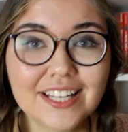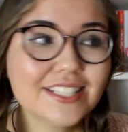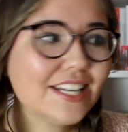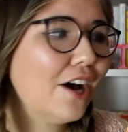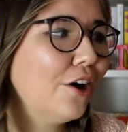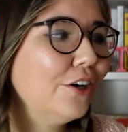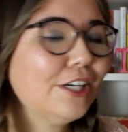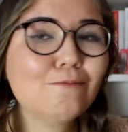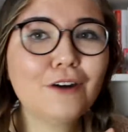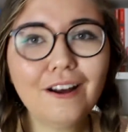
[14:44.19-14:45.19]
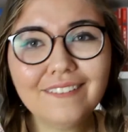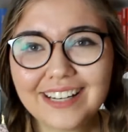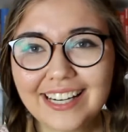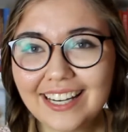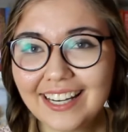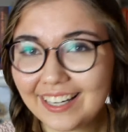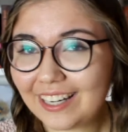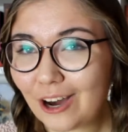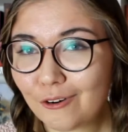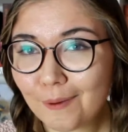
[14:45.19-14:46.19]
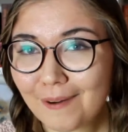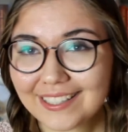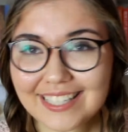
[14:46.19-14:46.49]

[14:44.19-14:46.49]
So you probably know about